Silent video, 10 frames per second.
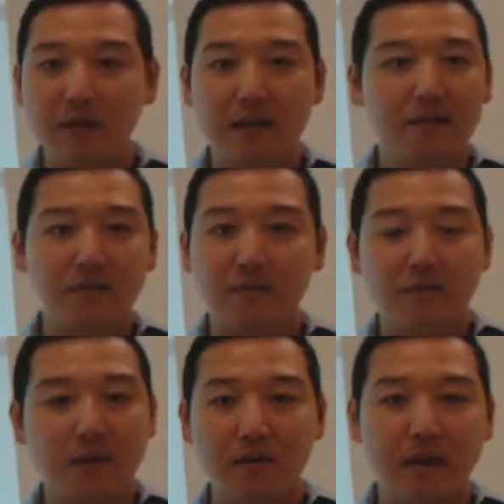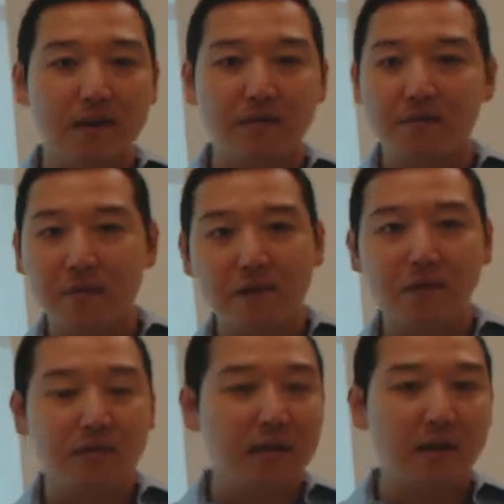that's referring to either the
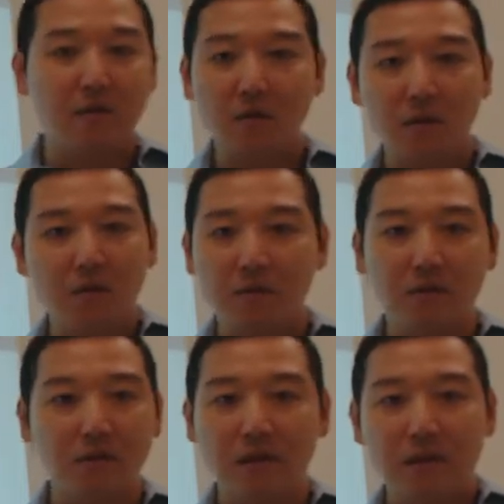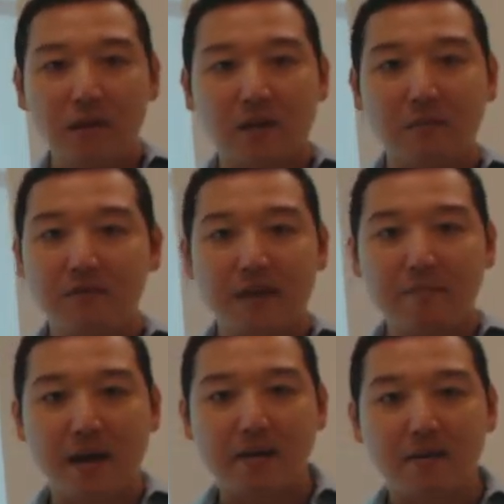federal, state, or local government for
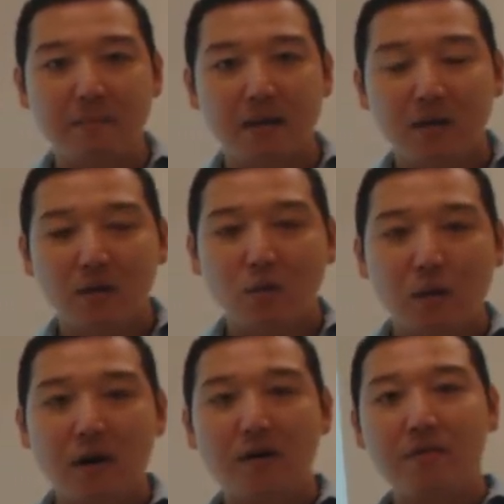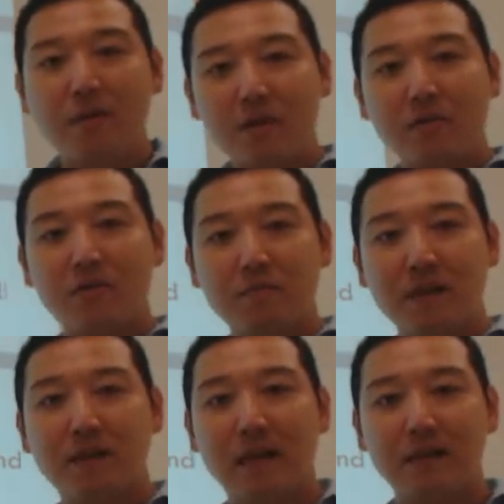that matter, where the resources
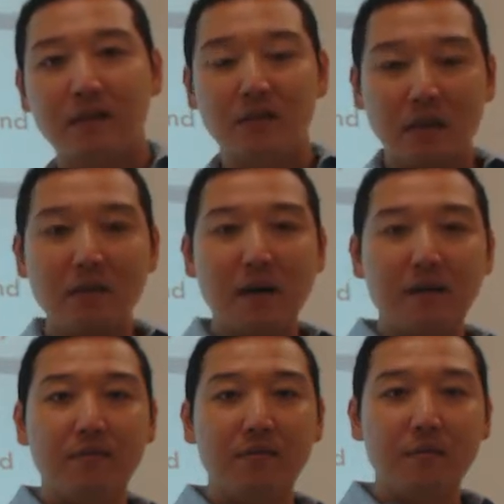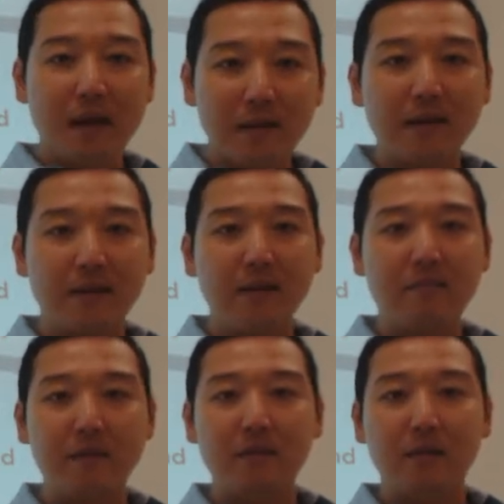being collected exceed the amount of spending that the
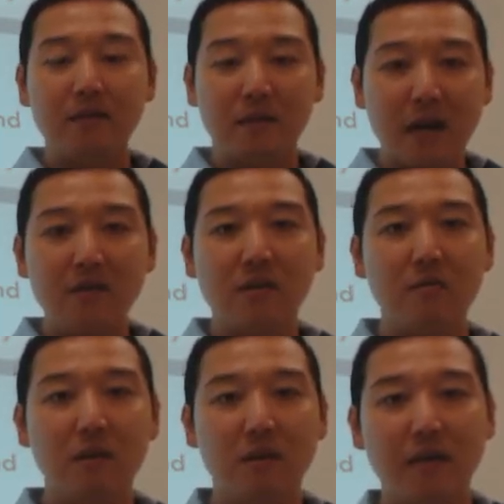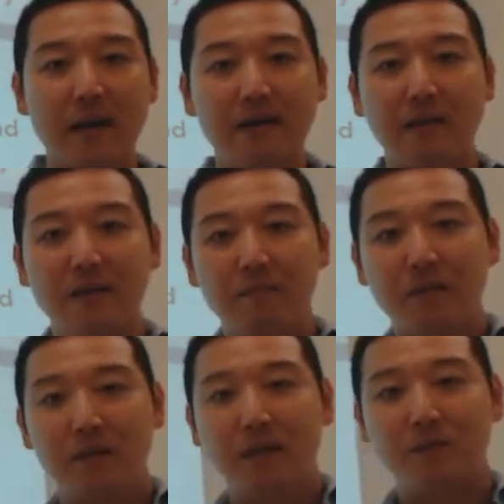government is engaged in, we call that
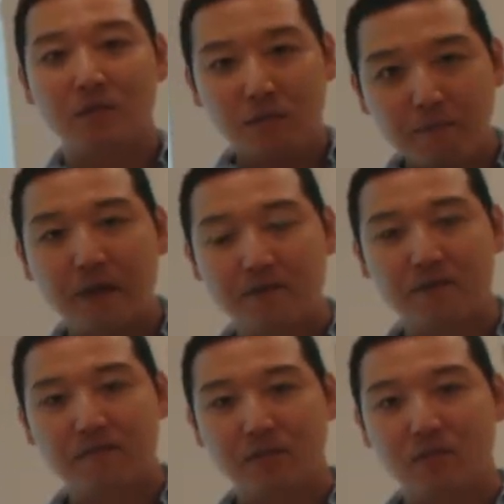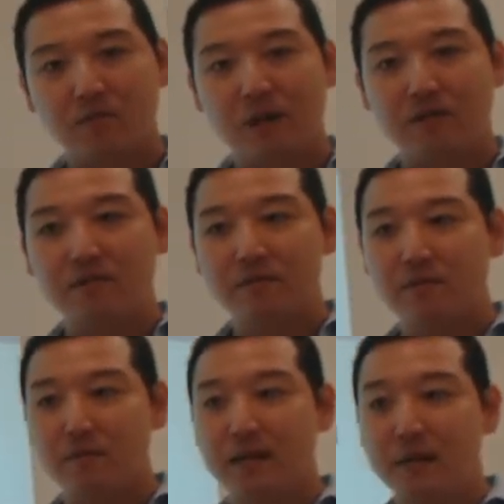a surplus situation,
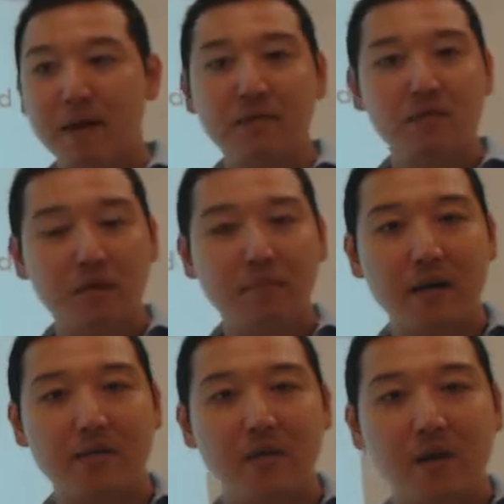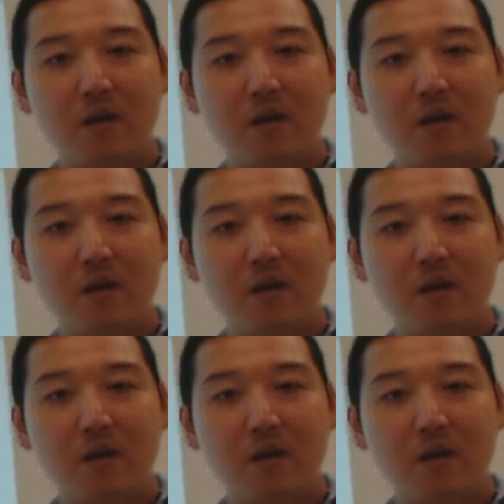right? A budget surplus,